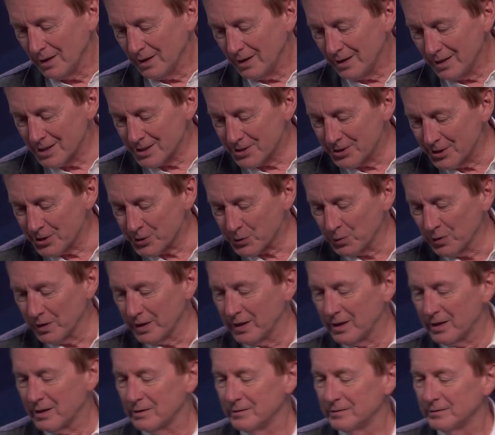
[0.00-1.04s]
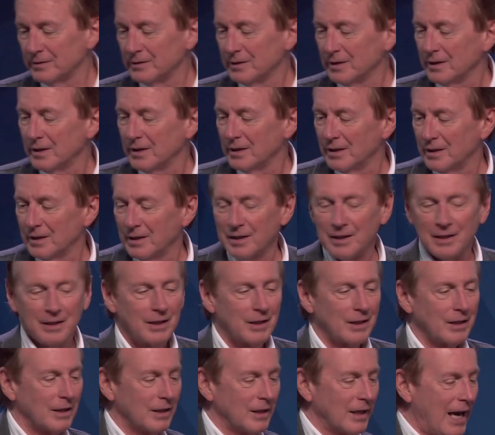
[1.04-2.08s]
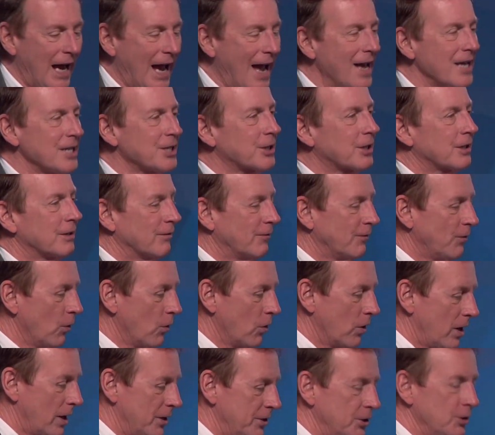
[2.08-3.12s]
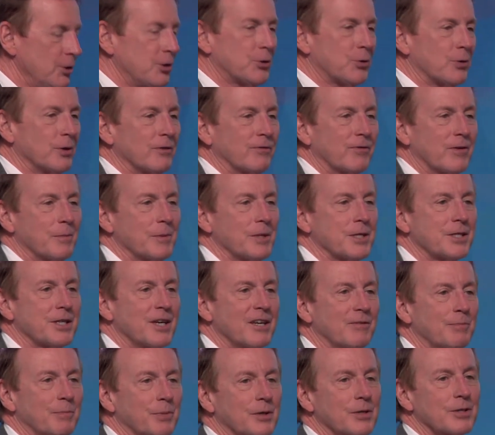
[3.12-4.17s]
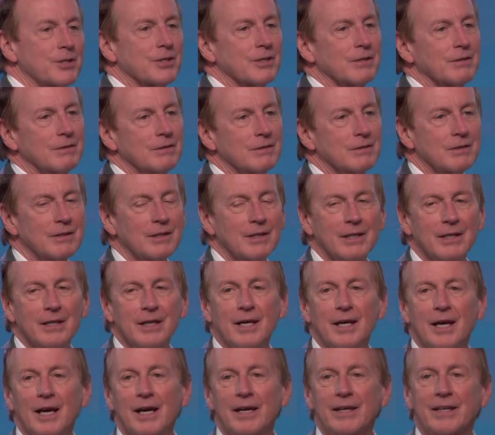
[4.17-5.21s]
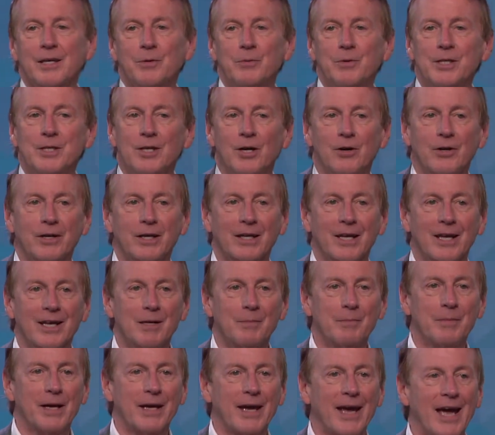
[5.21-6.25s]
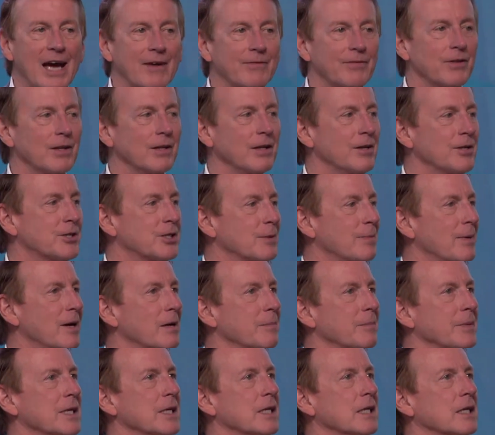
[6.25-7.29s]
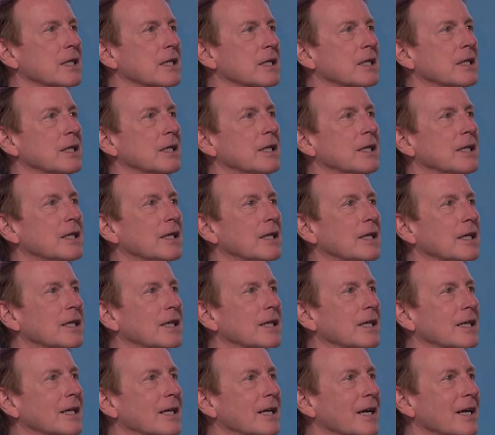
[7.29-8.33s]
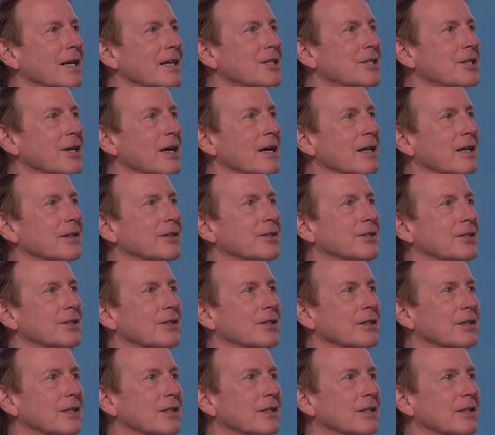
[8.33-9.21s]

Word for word: is this week, ask for a nutrient from a safe person. Hey, can we talk? Can I make half the lunch about me? I got a challenge,